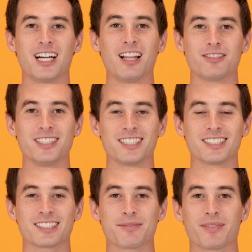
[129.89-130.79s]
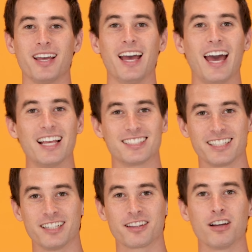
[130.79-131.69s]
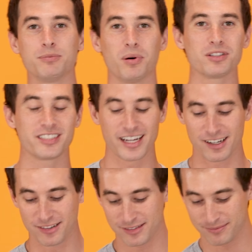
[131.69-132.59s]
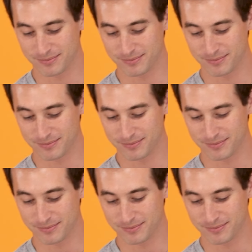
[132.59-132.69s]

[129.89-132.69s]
Allen wrenches and secure those bolts down.